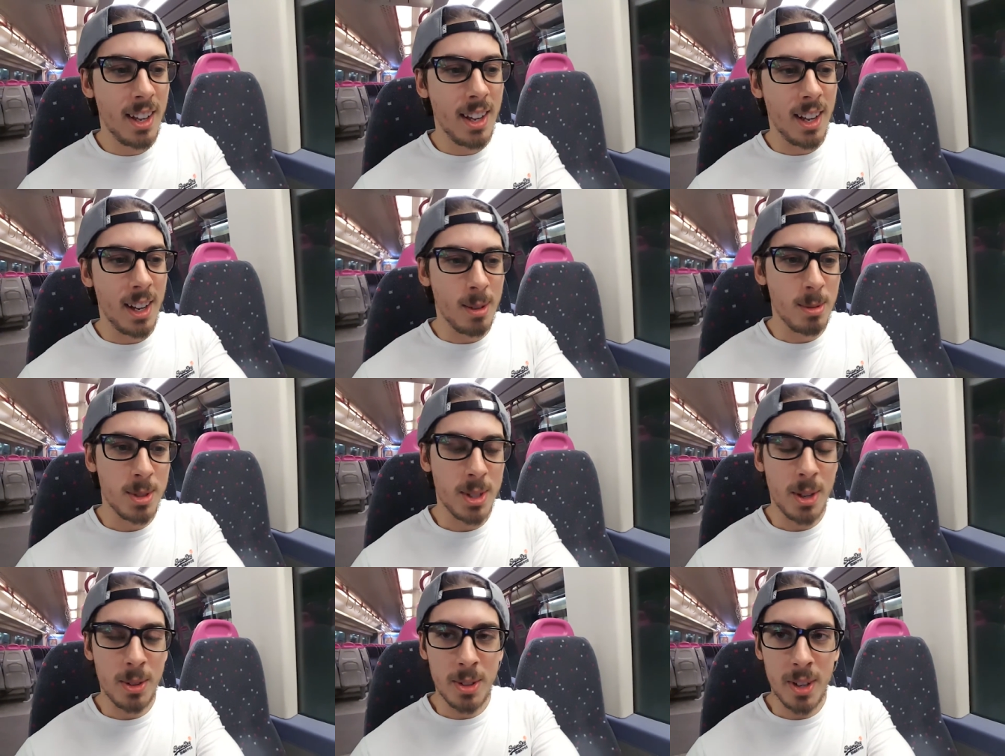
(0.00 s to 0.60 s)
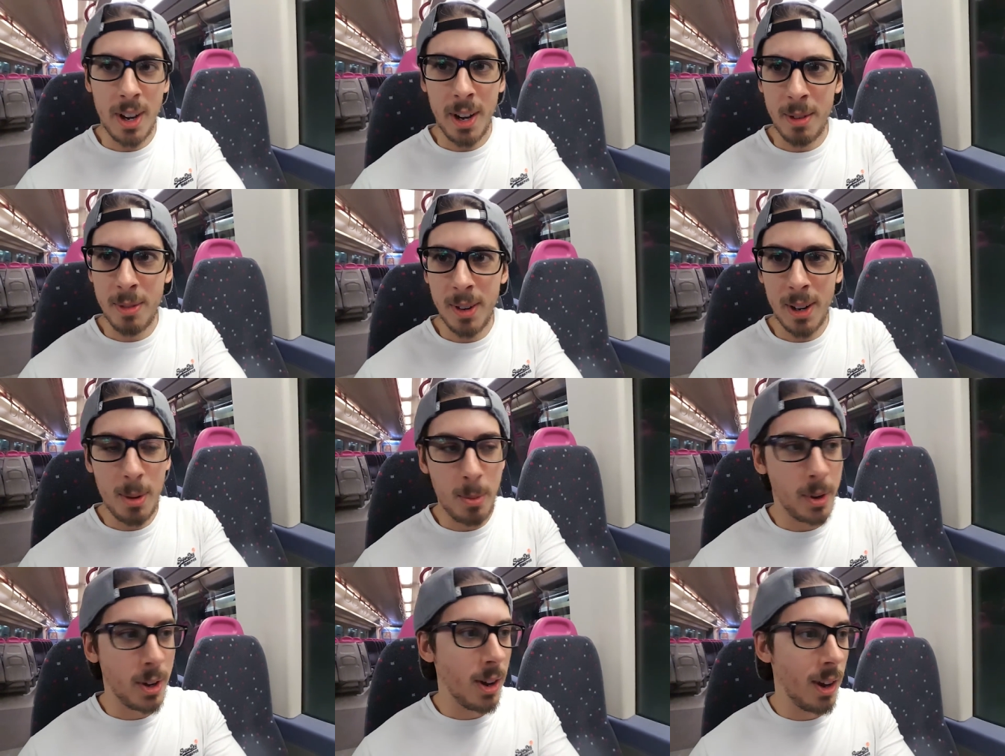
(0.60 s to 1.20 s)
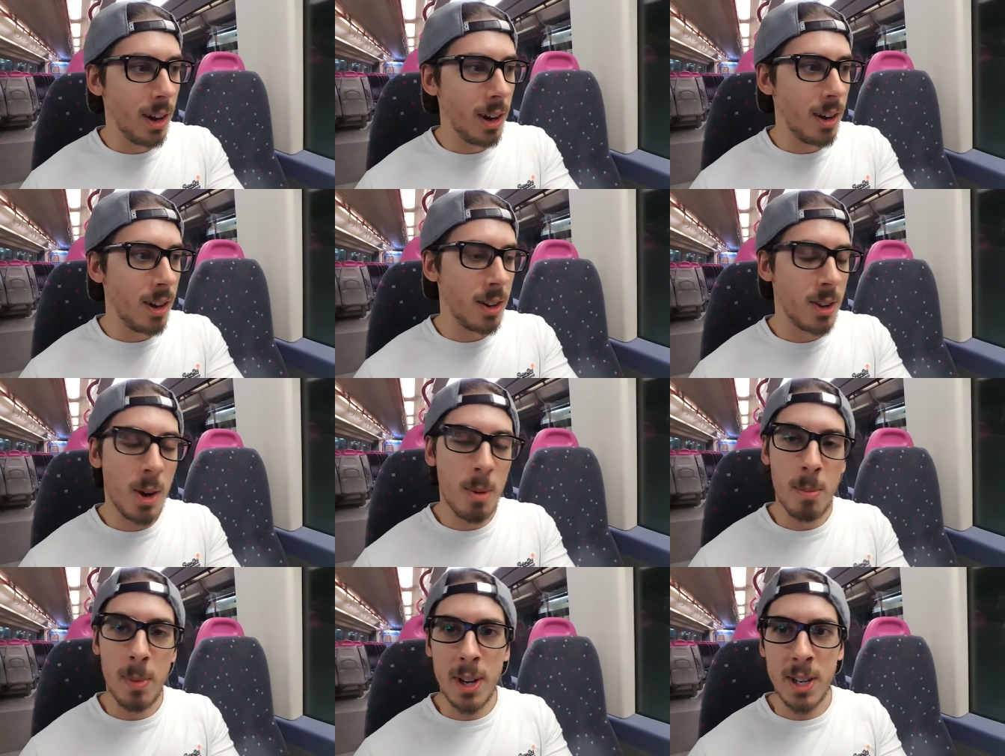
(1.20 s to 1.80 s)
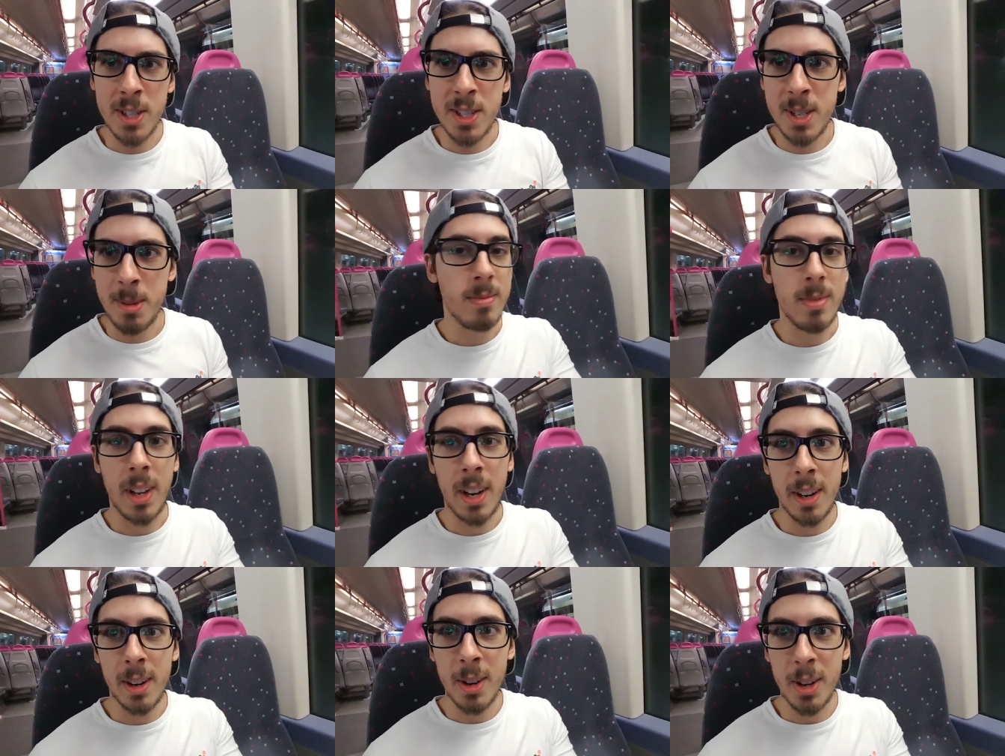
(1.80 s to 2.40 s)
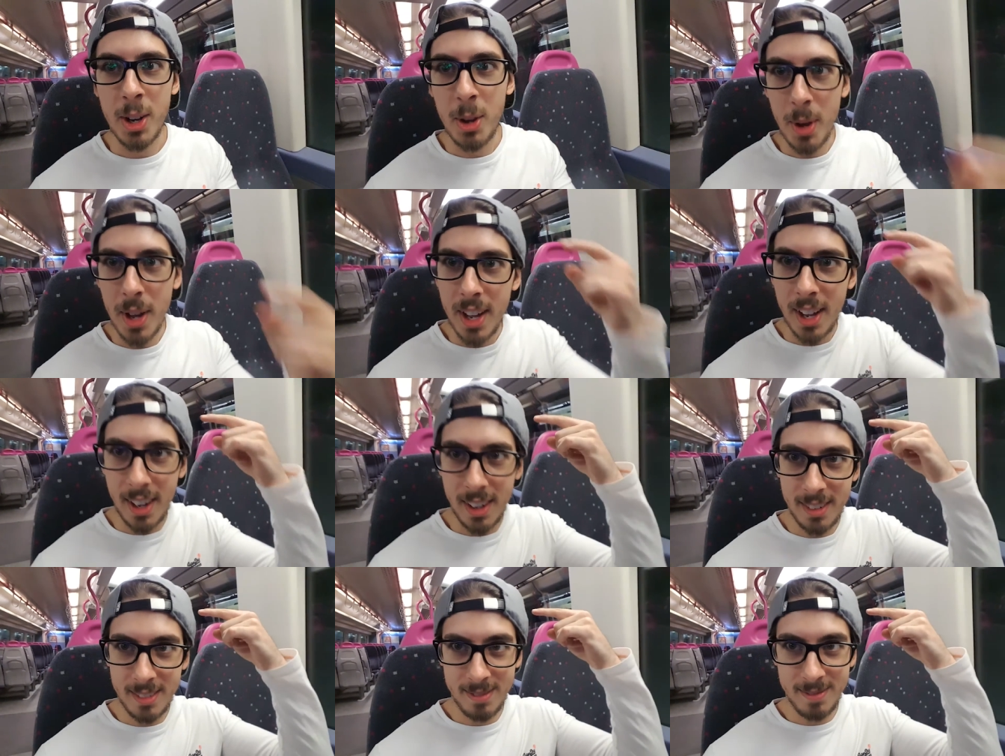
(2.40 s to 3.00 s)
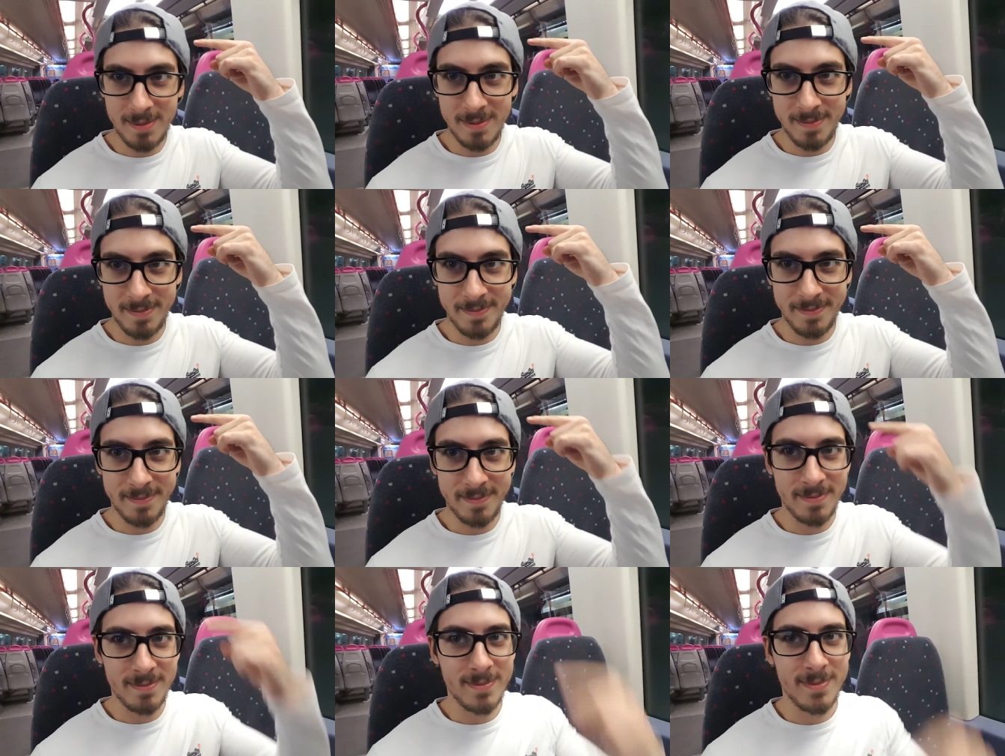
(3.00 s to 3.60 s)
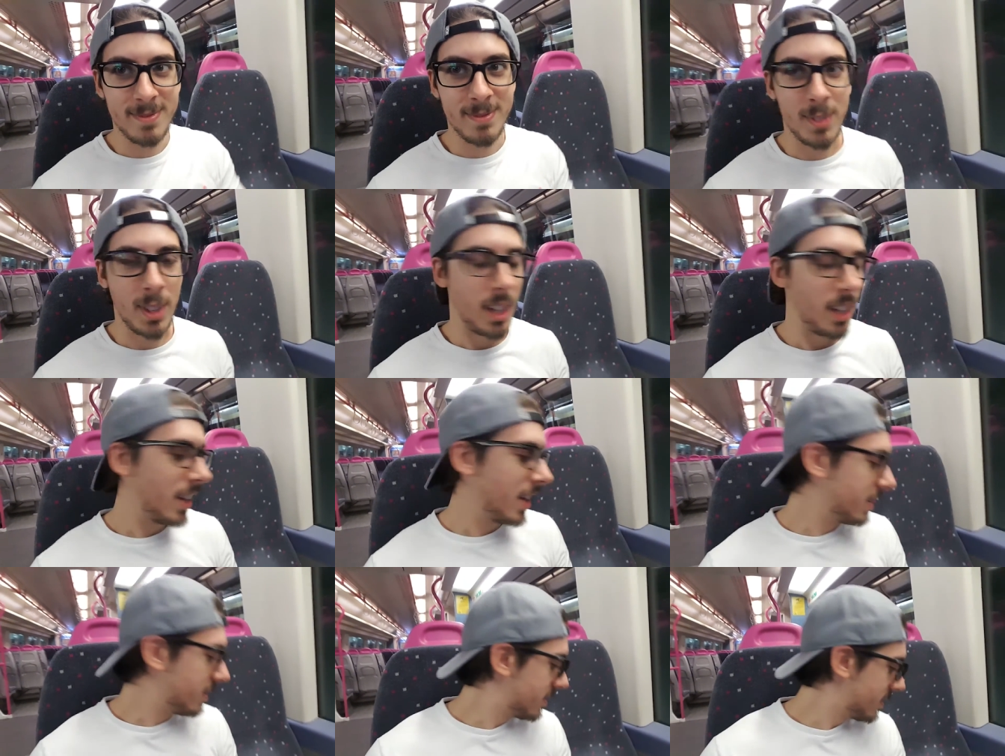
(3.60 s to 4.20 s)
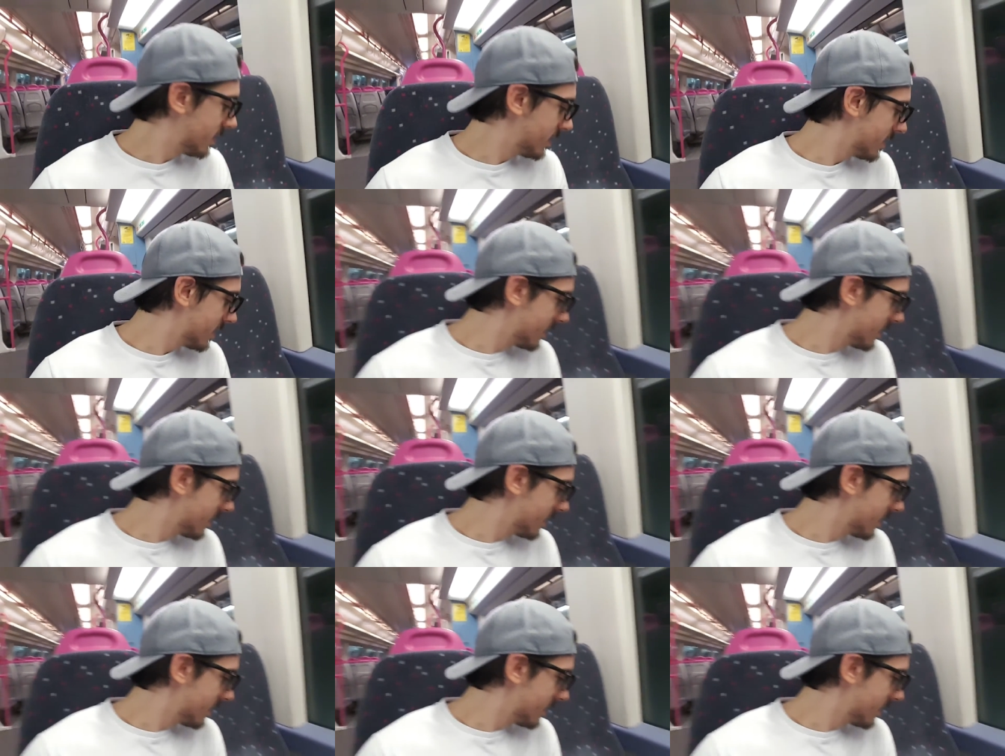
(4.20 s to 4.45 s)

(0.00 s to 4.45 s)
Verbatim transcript: I'm so tired, I feel like we got a lot accomplished. And I've got a new hat. This.